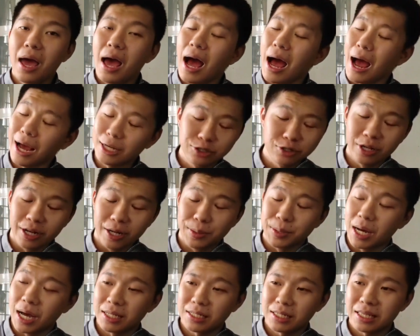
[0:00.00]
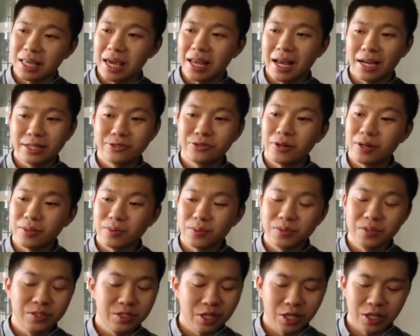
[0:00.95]
I should have asked that. I should have
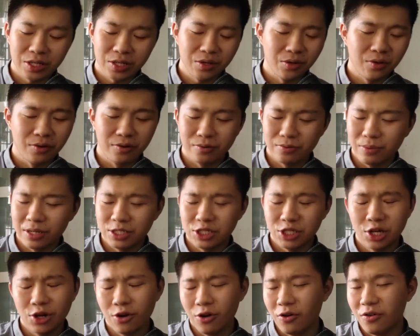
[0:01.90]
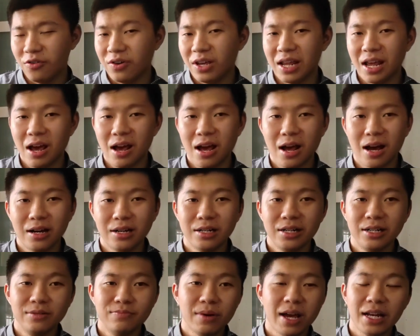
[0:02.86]
just be chill with it.
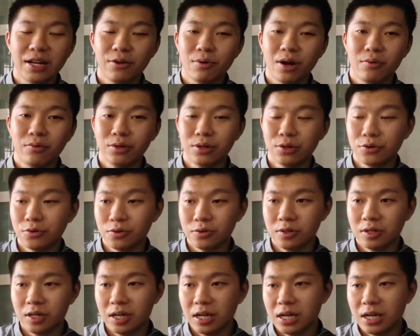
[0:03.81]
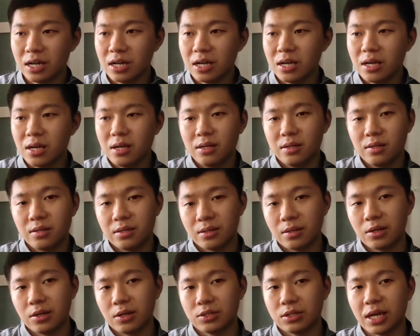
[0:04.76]
Anywhere would do
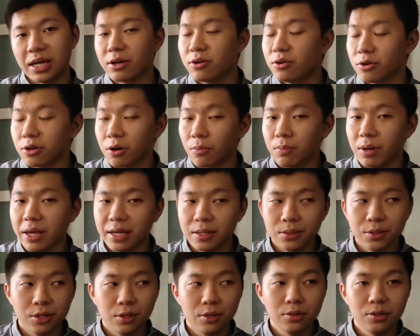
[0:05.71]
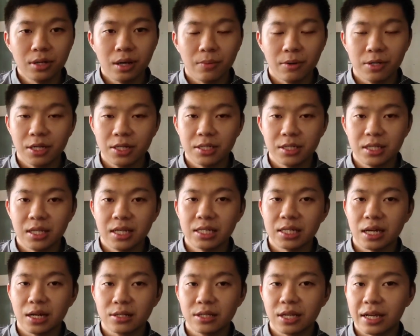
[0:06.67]
because I couldn't complain, about these kind
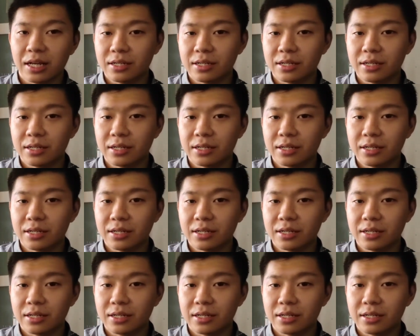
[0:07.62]
of things.